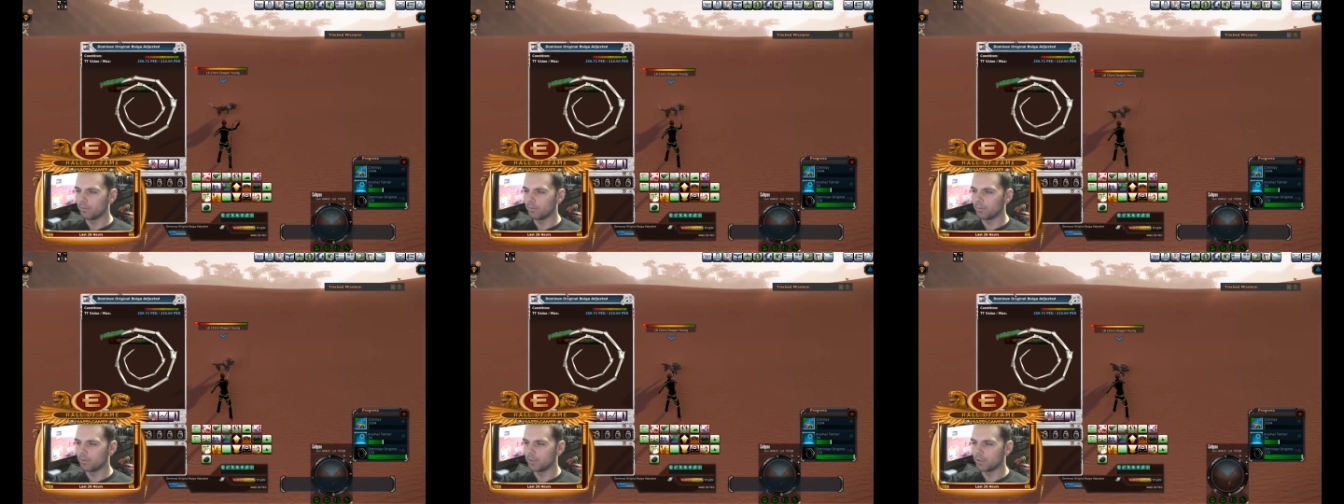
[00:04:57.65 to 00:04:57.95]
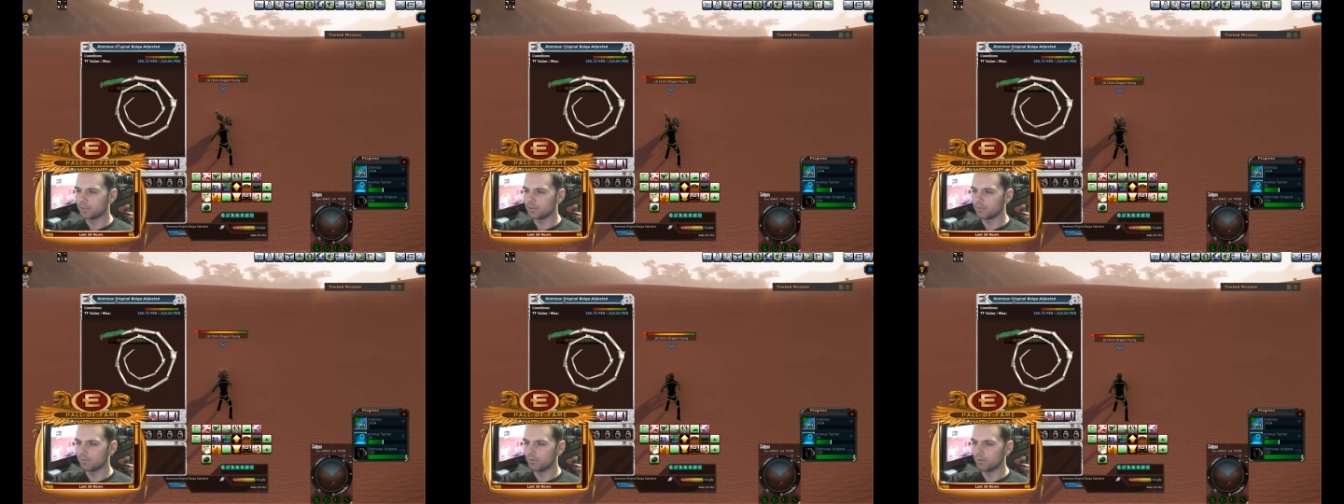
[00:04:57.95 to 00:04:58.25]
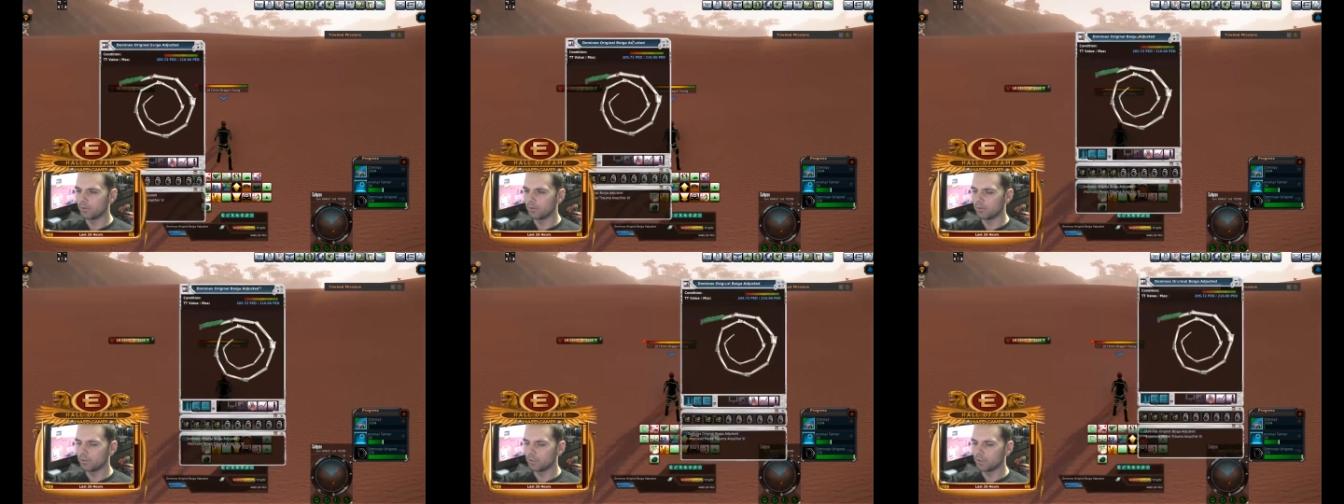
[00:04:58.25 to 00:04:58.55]
but that's if you're
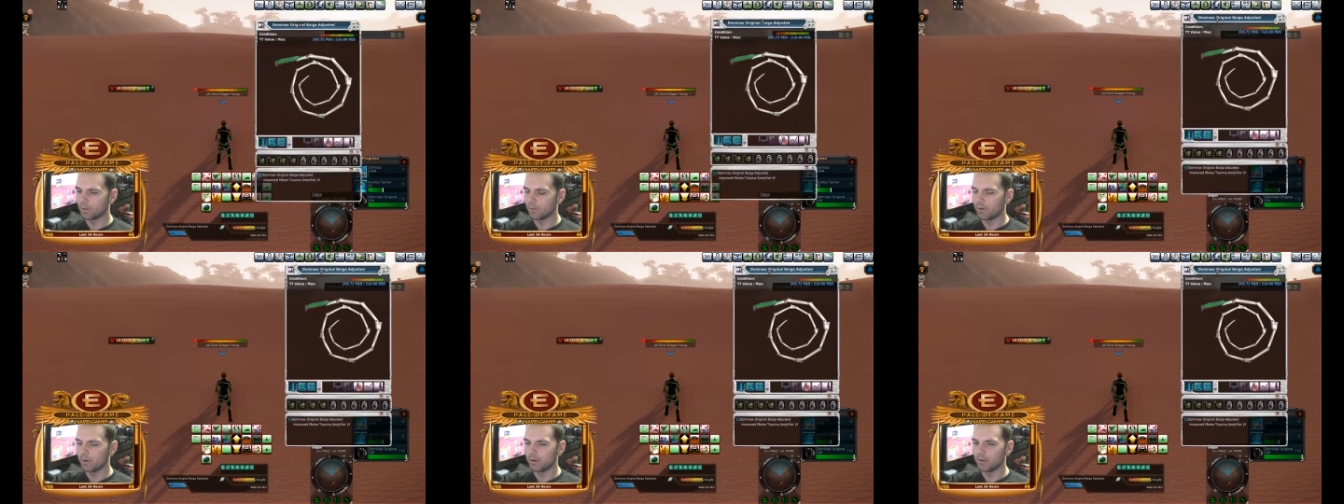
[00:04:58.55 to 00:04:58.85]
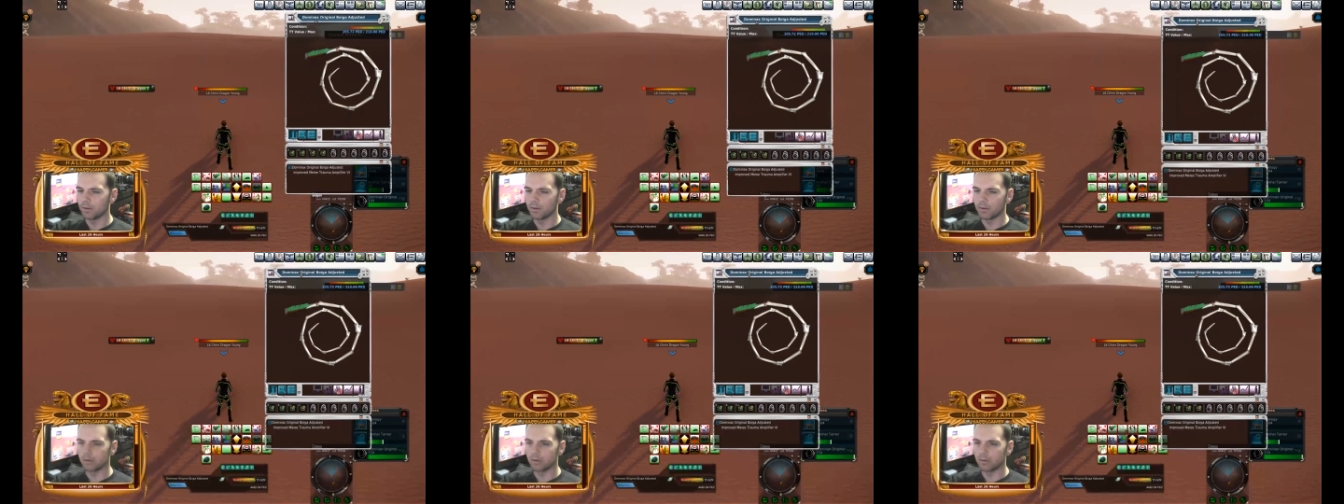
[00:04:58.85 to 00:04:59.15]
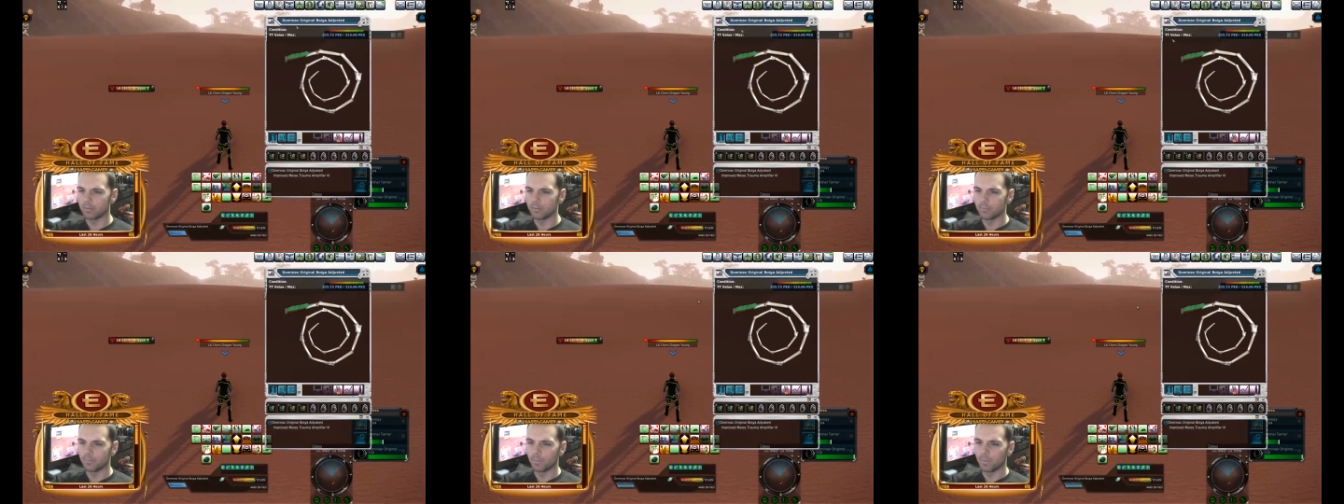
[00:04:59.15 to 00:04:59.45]
using a regular
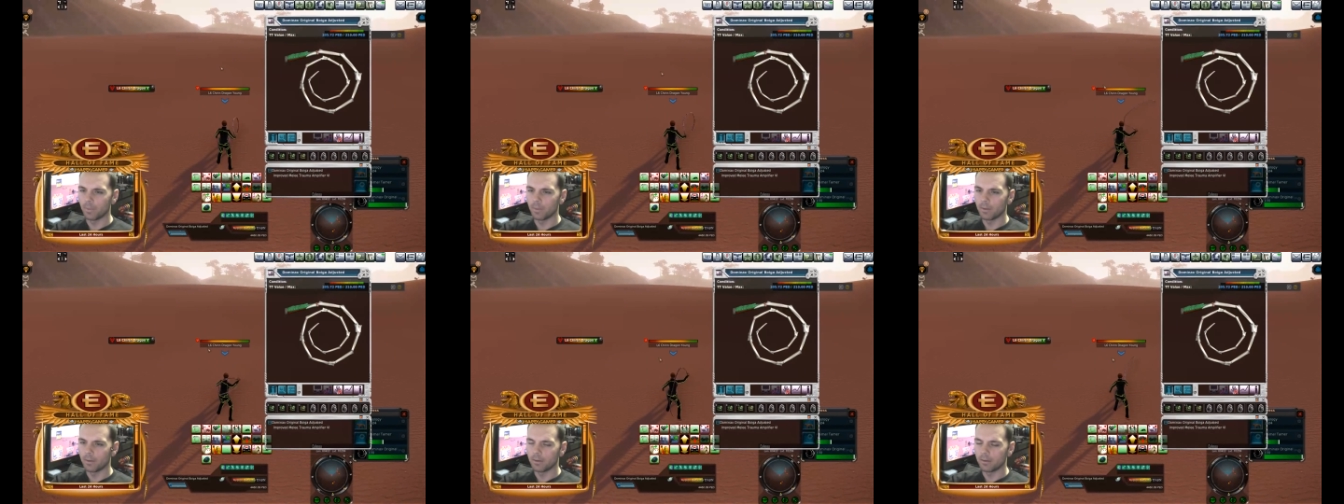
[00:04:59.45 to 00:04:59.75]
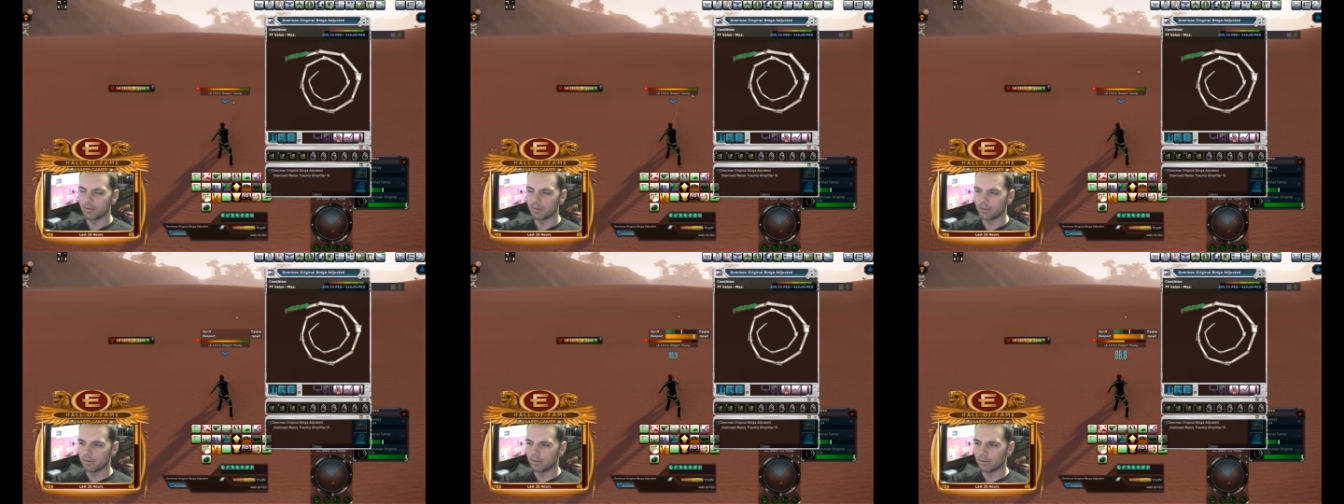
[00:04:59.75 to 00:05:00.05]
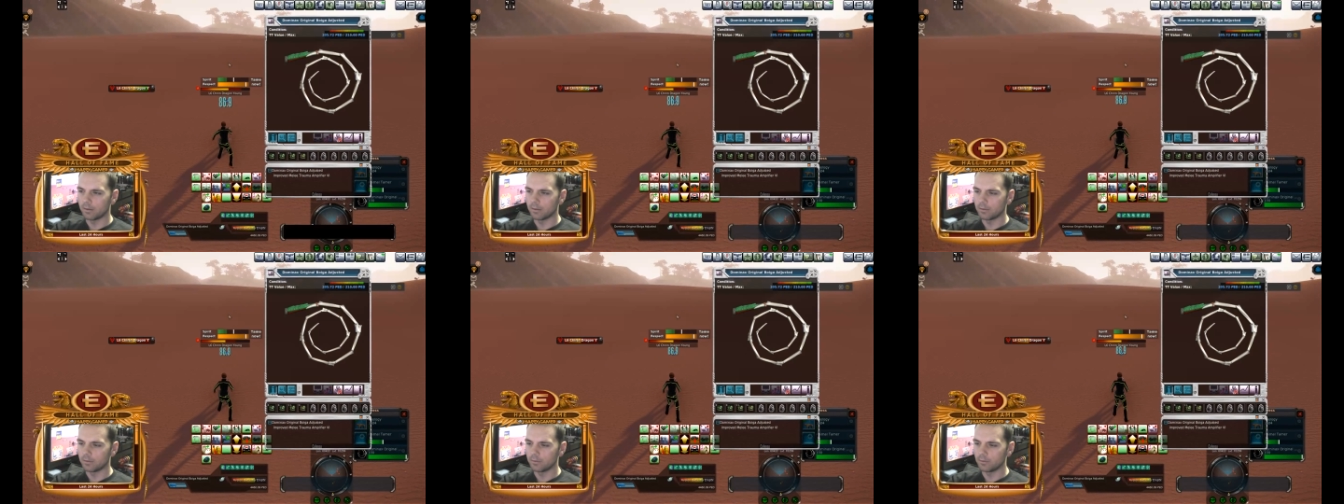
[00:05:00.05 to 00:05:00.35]

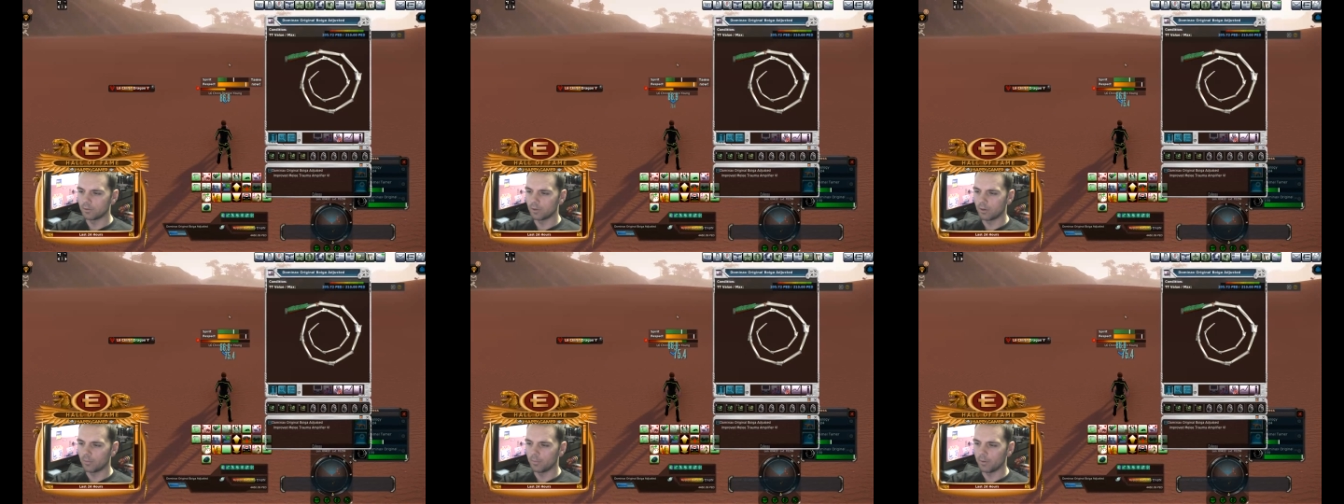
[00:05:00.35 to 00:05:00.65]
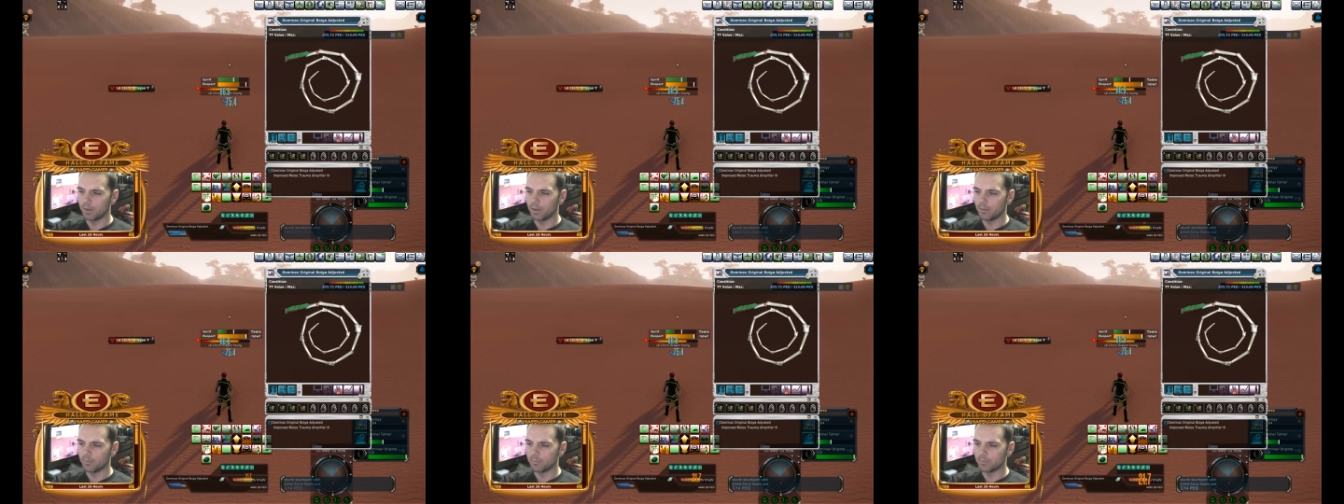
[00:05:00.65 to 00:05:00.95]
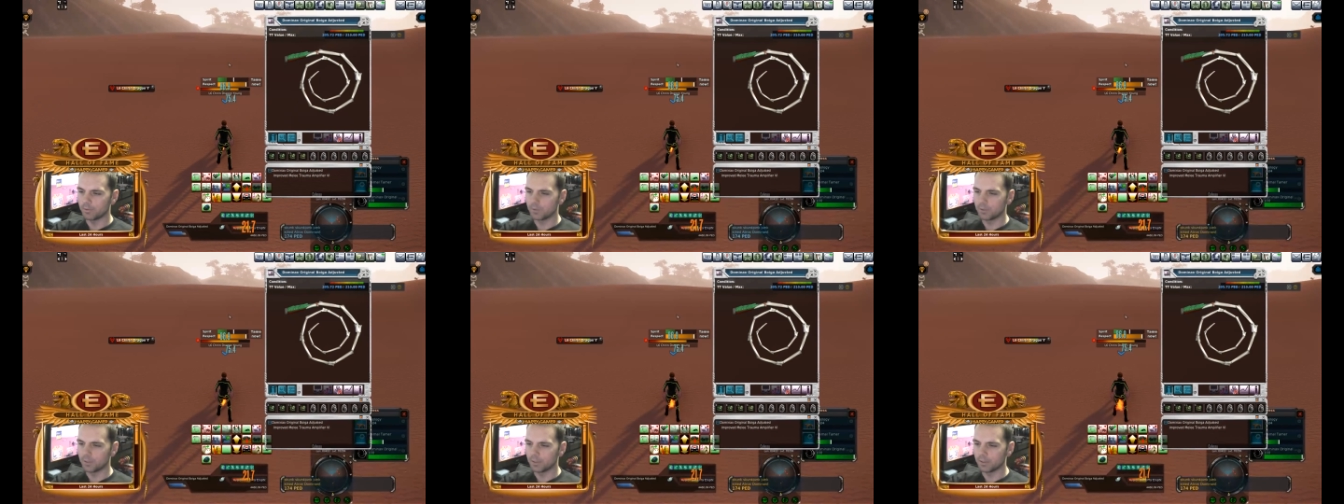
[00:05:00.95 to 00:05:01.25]
Trum Amp
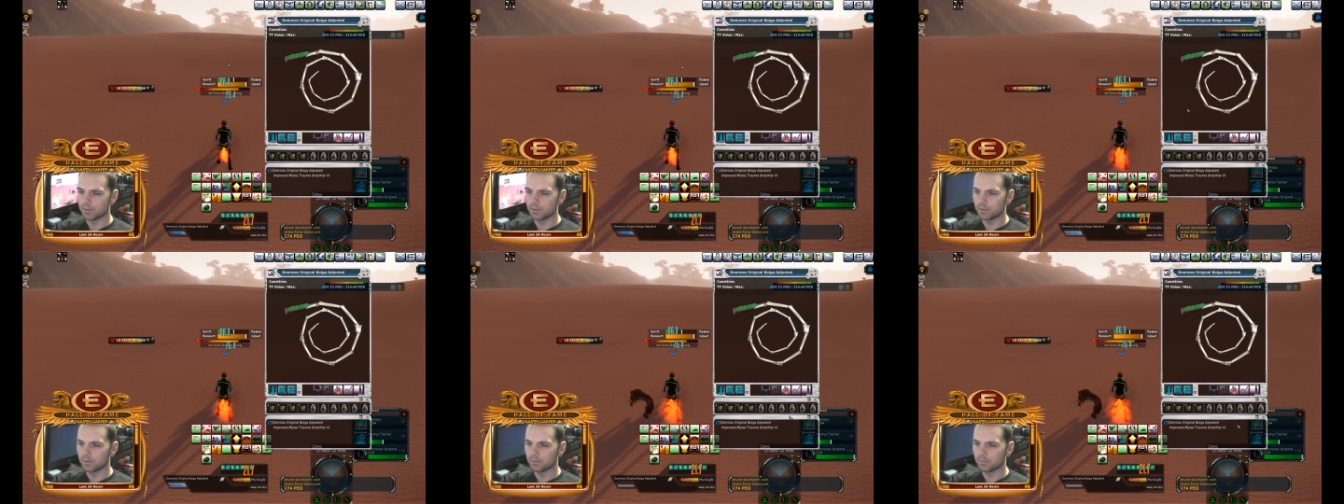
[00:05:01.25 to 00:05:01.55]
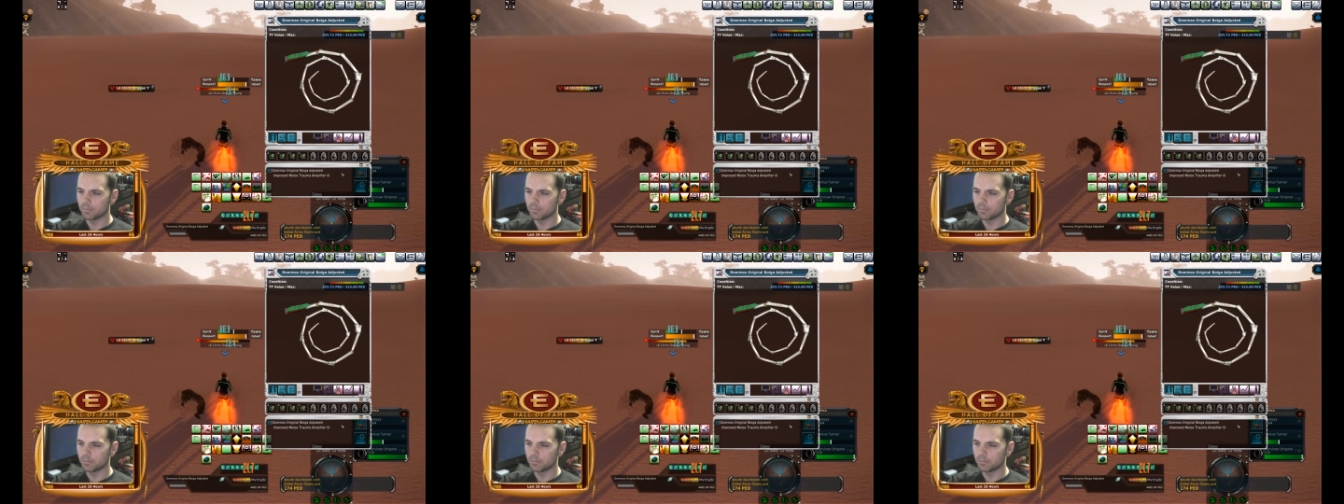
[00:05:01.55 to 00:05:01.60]
6.